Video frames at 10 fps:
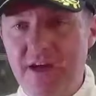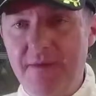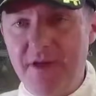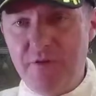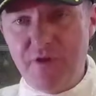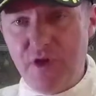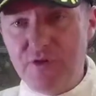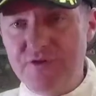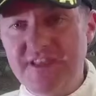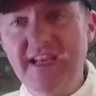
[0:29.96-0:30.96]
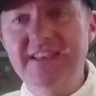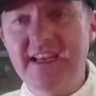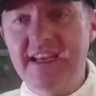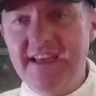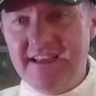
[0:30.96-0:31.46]
our belt. We've got a good
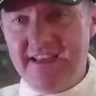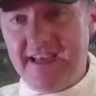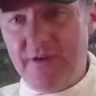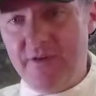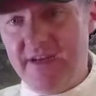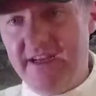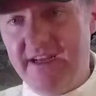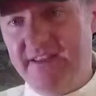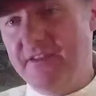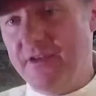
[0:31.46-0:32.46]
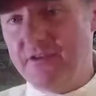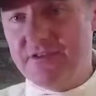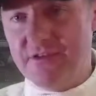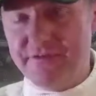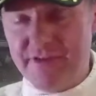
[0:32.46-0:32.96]
setting now uh, in the new
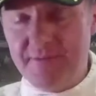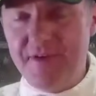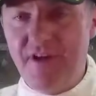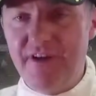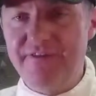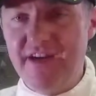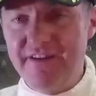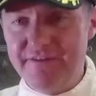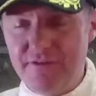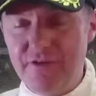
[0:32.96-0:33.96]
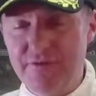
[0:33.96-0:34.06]
Skoda Fabia R five for the